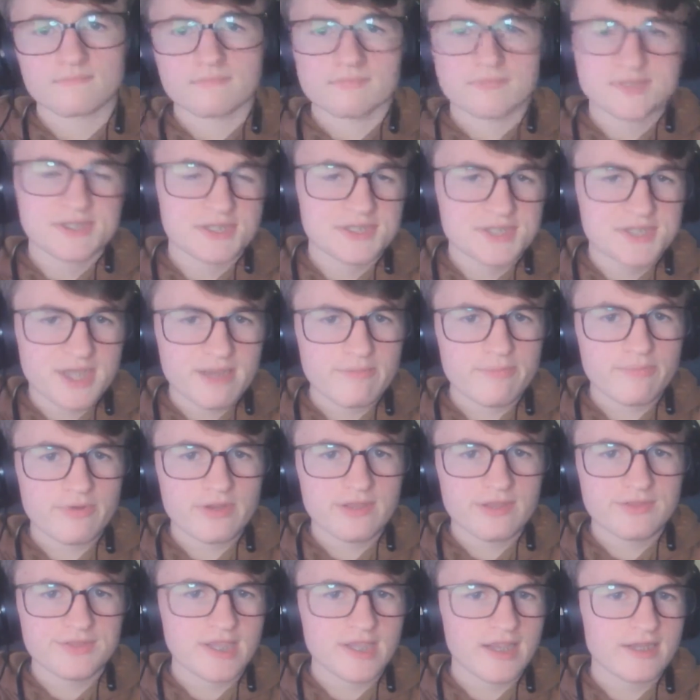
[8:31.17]
To
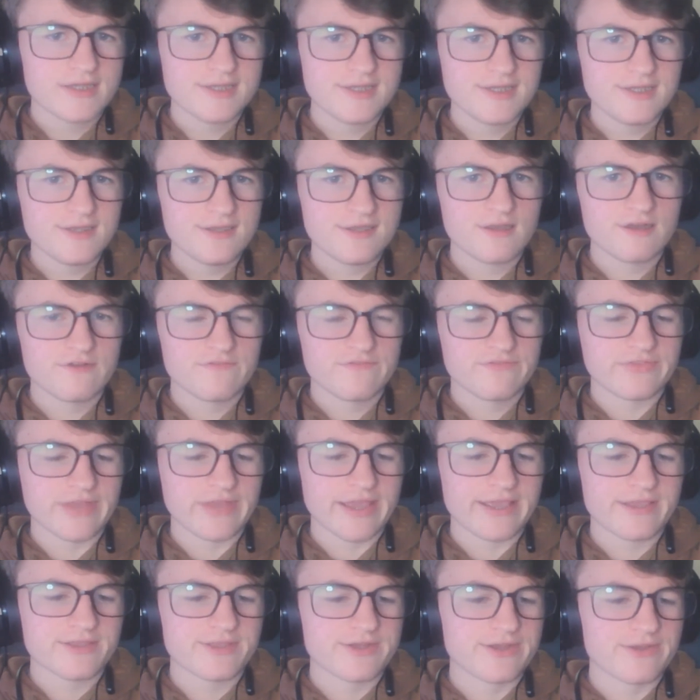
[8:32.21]
Deborah, the idea of
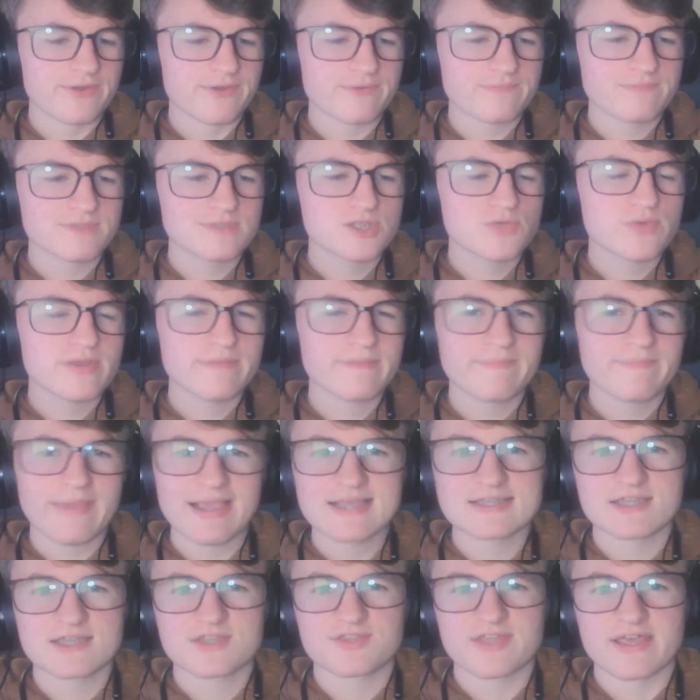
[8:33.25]
doing
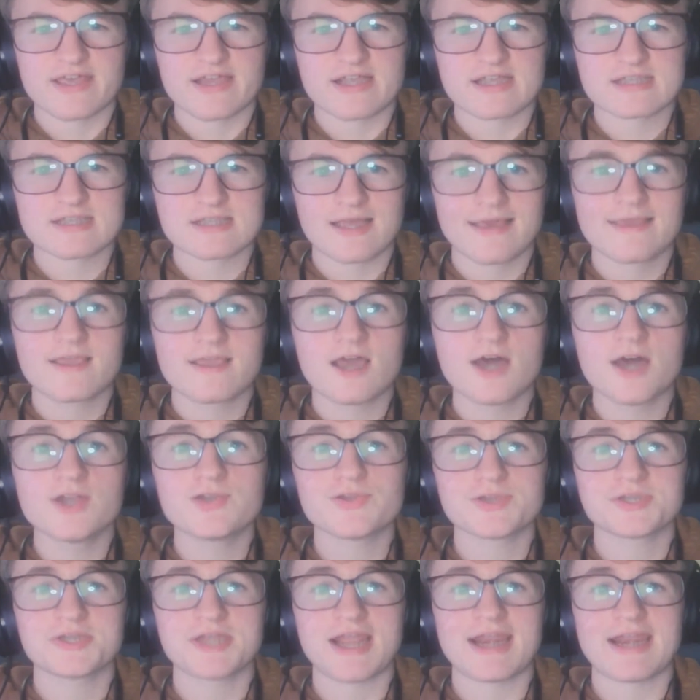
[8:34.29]
basic things like
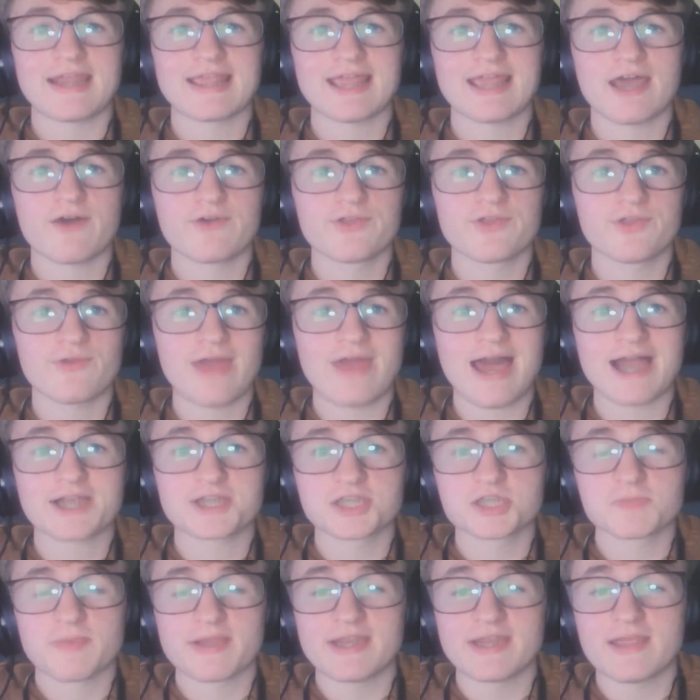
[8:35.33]
understanding how your
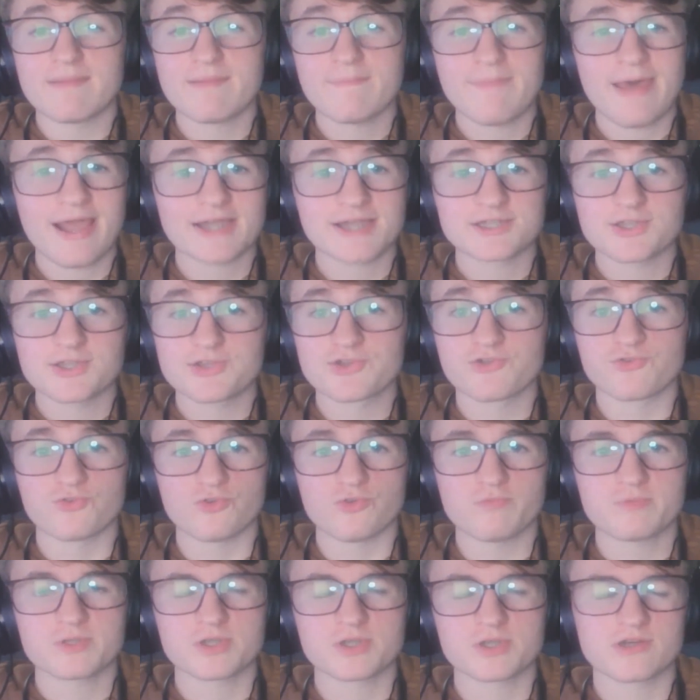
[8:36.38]
actions might impact other
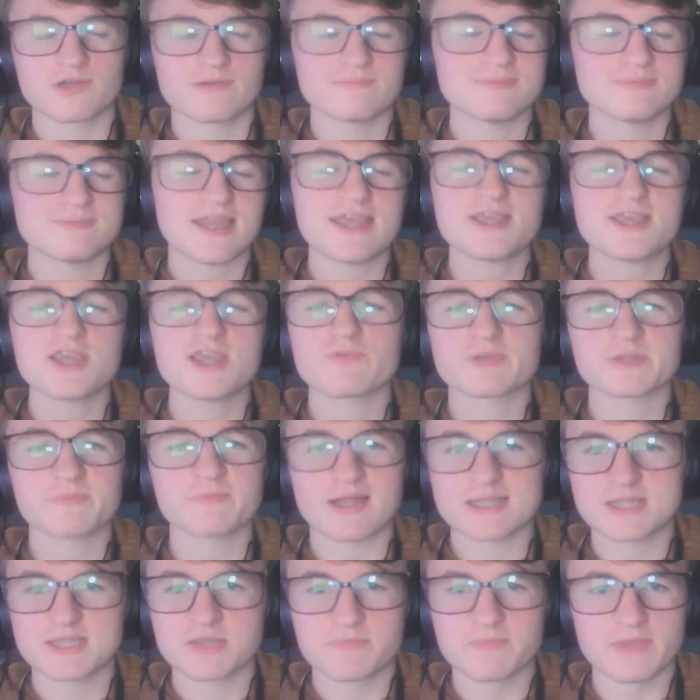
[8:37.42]
groups or taking
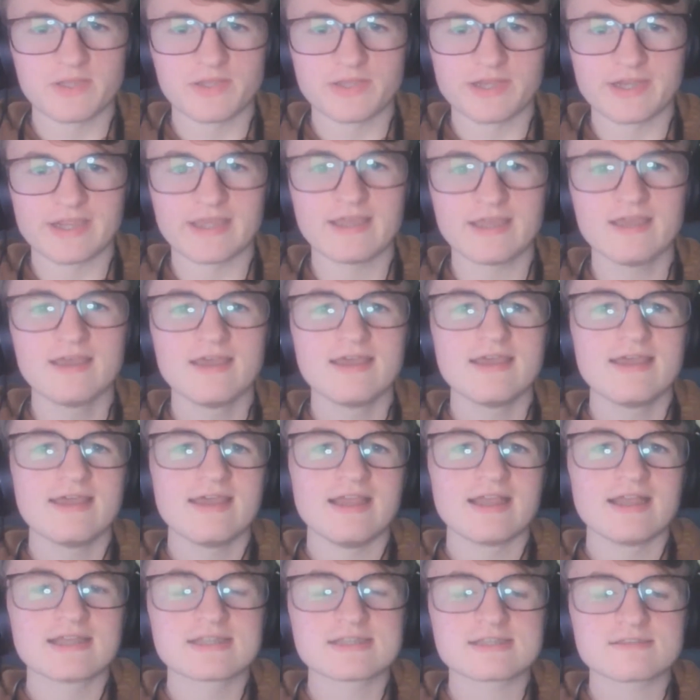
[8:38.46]
responsibility
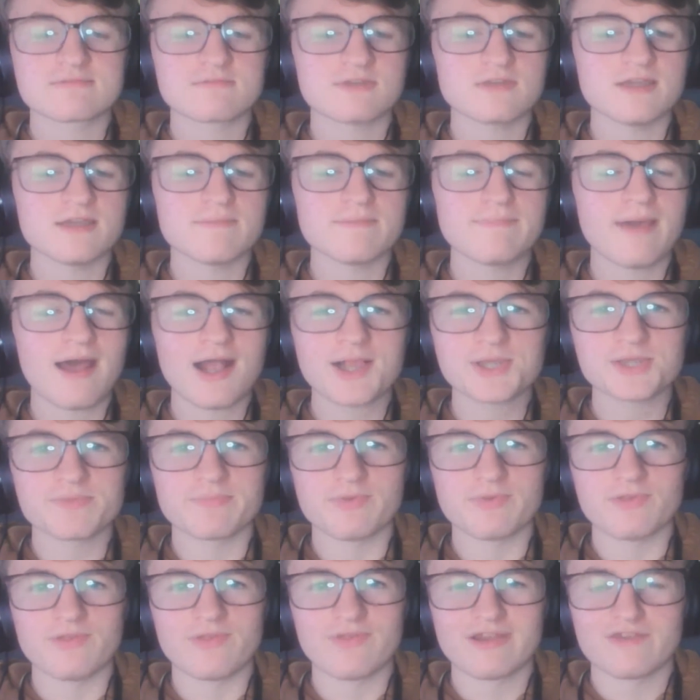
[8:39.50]
is
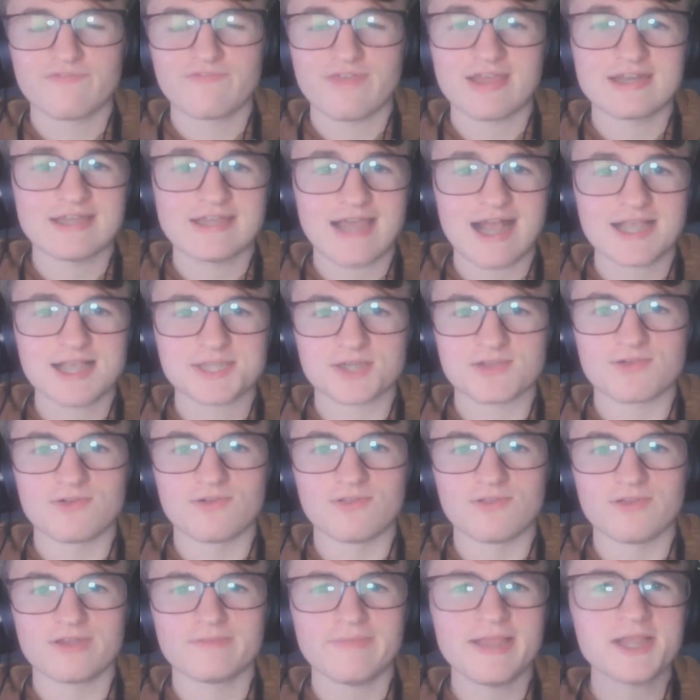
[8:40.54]
impossible and
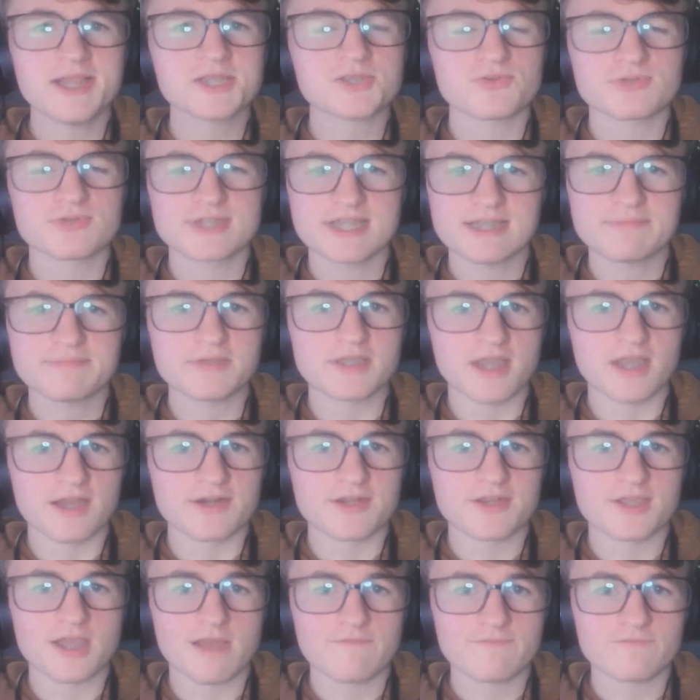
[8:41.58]
fantastical and makes her deeply
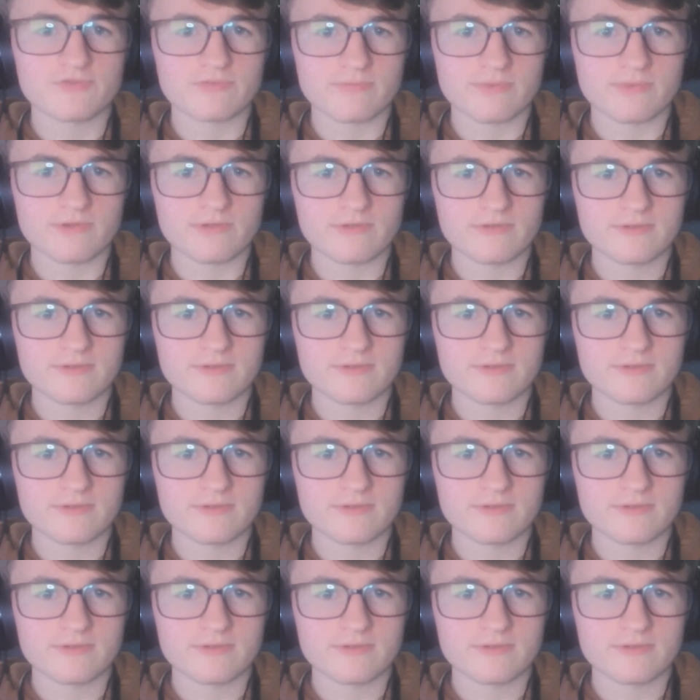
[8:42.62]
uncomfortable.